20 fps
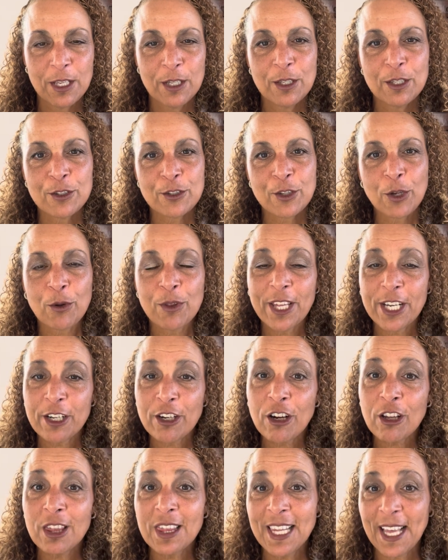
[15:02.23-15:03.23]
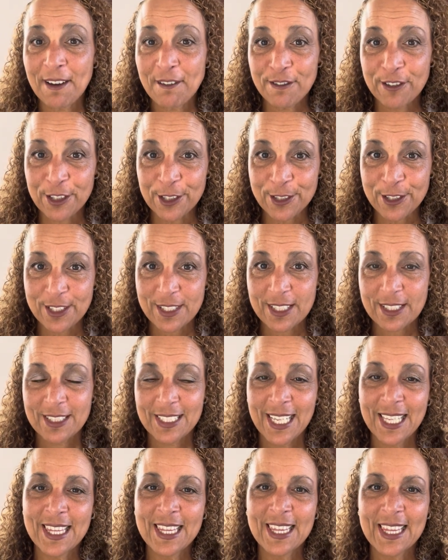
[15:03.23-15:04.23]
So there are levels
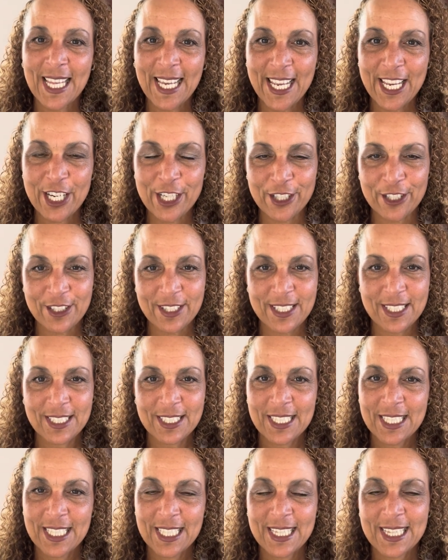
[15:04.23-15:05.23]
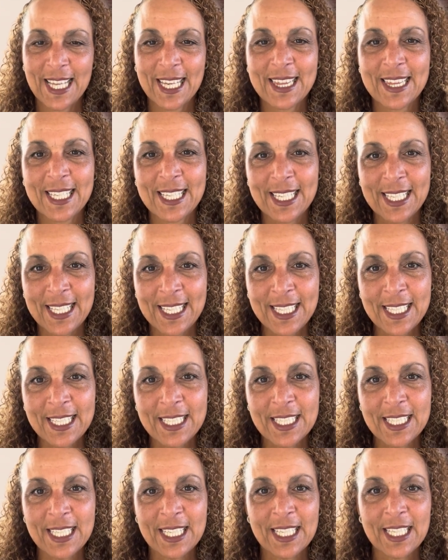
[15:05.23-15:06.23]
and layers that the
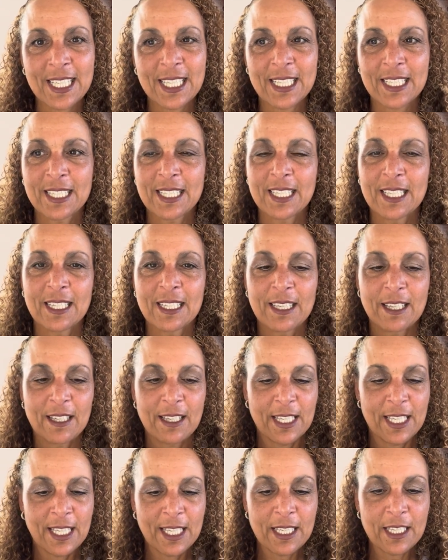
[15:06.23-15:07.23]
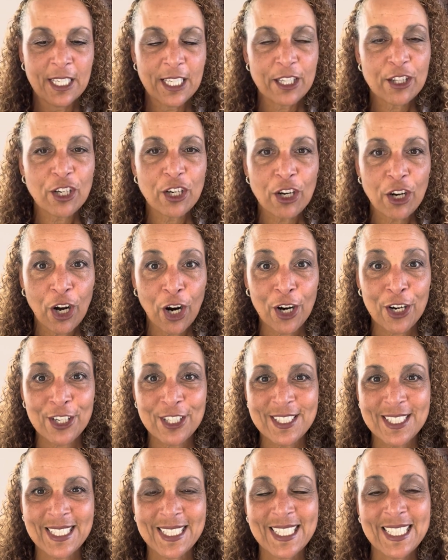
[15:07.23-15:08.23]
healing the
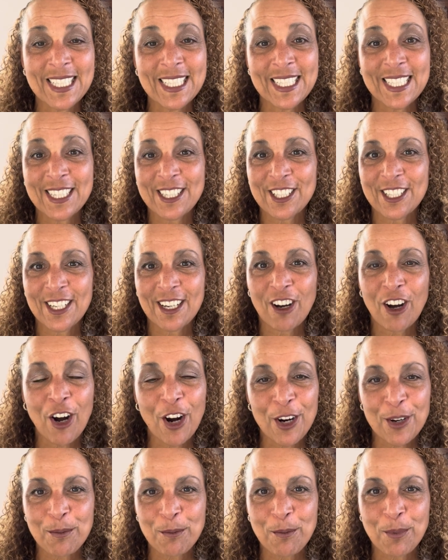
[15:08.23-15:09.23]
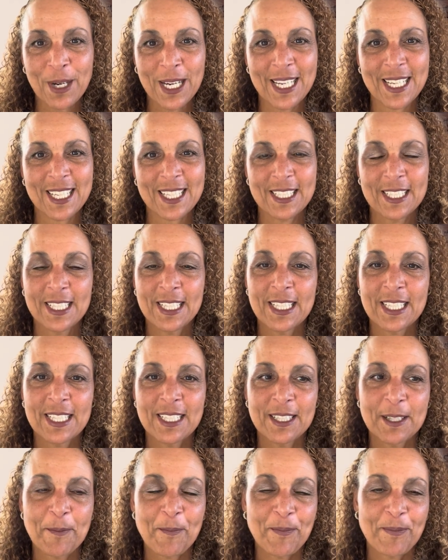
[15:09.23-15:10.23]
heart and healing the heartbreak.
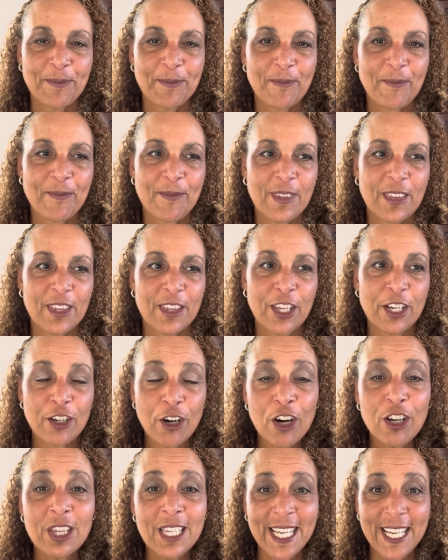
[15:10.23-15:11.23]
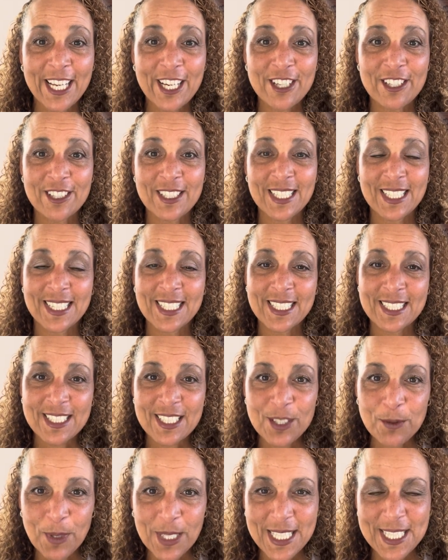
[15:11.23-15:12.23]
There are layers, and this
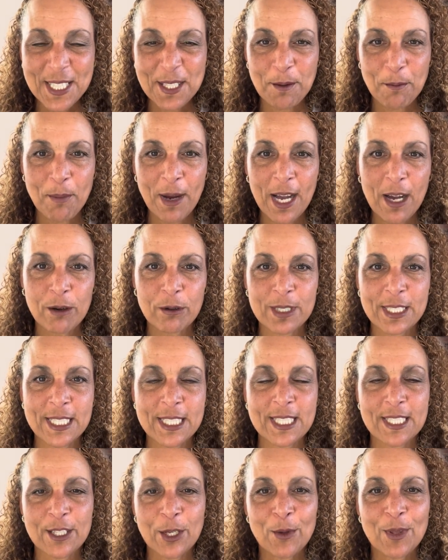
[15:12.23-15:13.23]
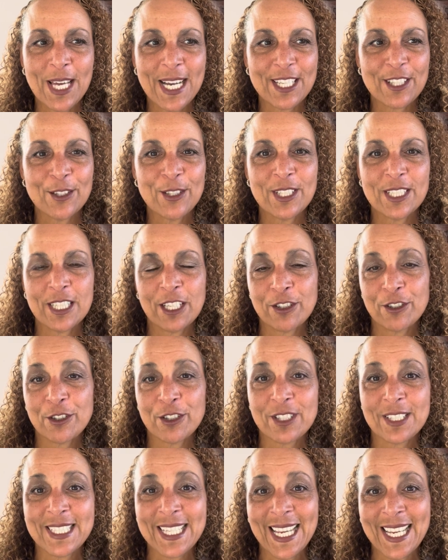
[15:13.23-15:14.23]
is what it's about. It's so that you can
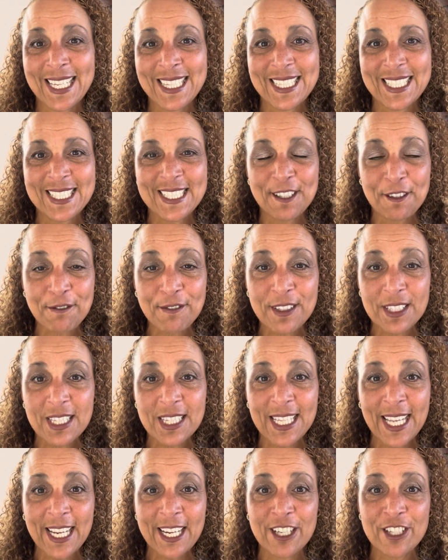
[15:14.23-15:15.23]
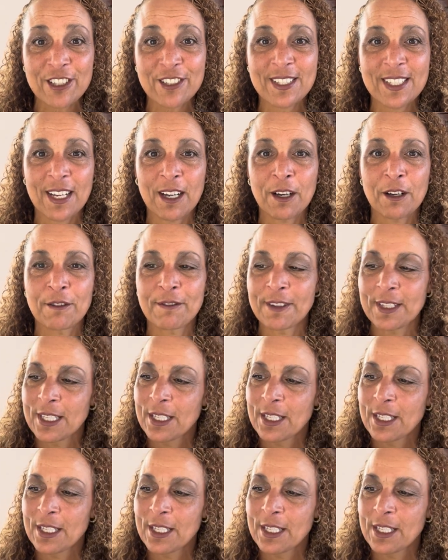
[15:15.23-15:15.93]
understand the different layers of